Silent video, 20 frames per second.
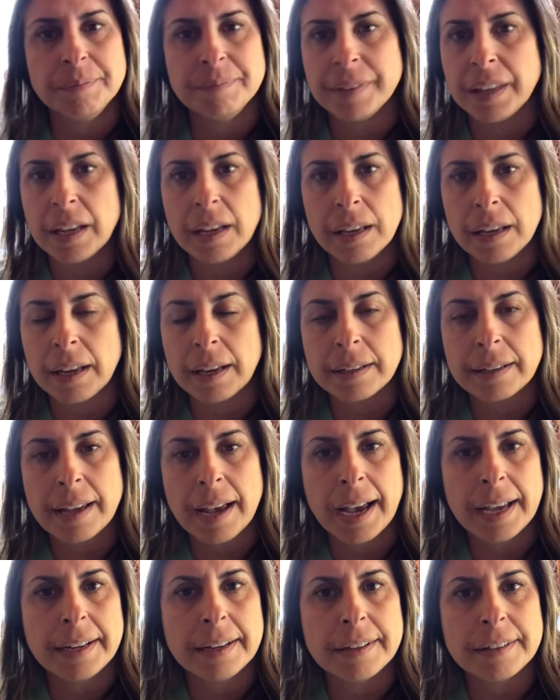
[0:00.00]
and
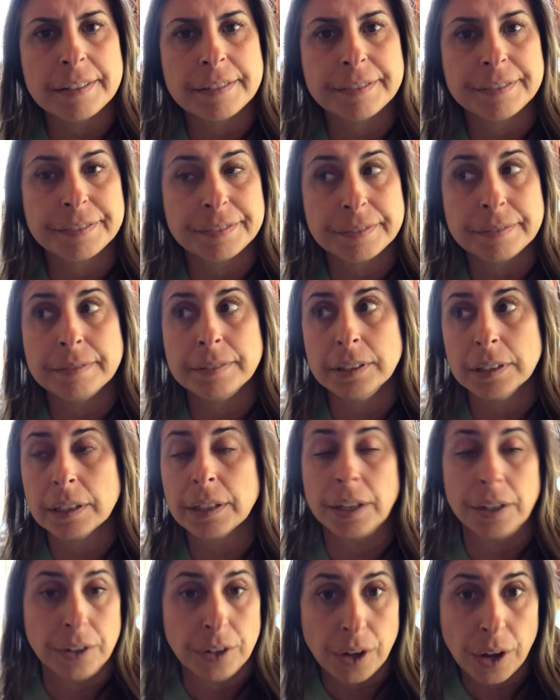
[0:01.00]
kind of, you're
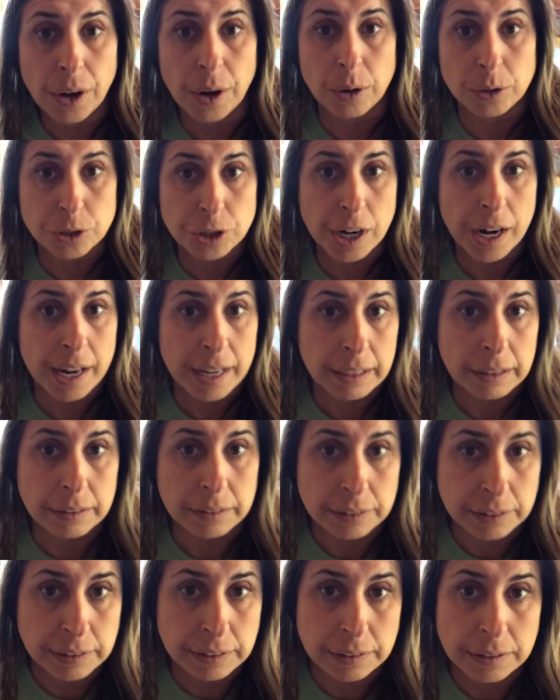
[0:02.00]
going to know
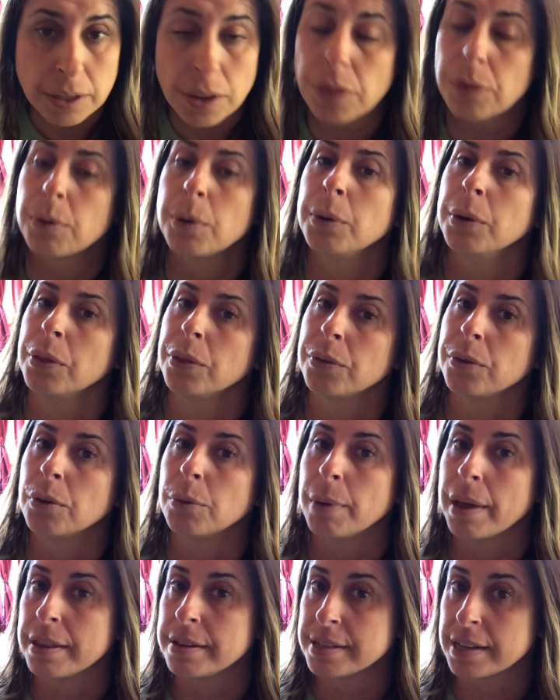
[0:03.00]
triangles through and through
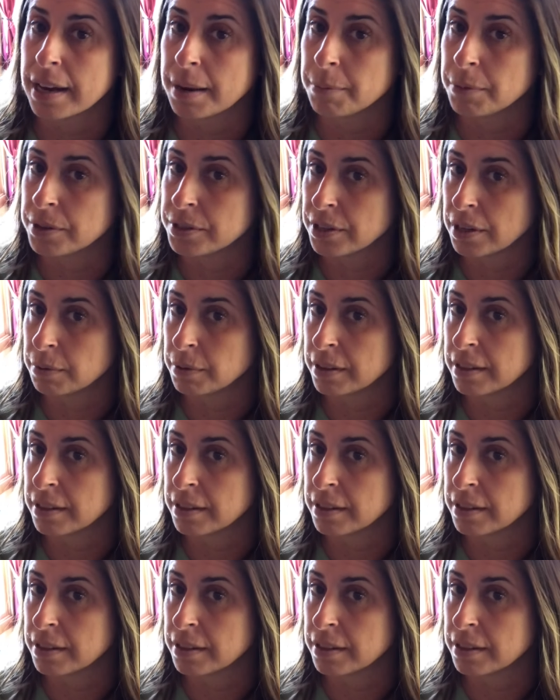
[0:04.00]
by the time we're done with